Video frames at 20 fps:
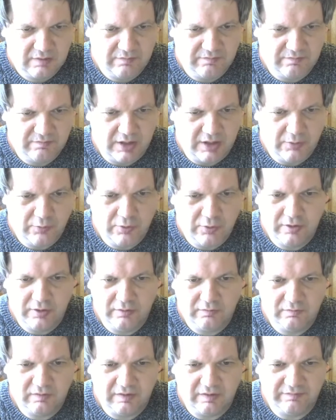They
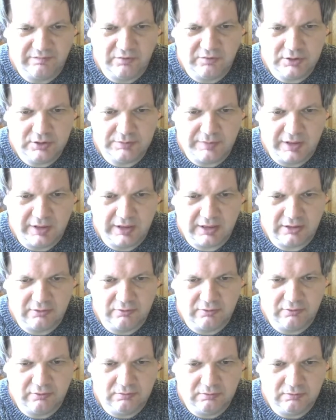were the first
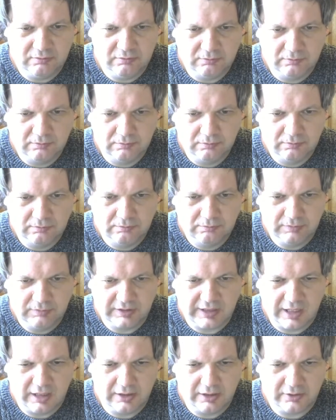medical
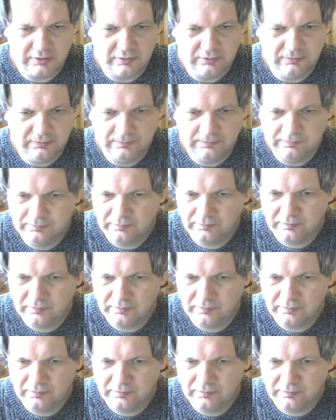mechanical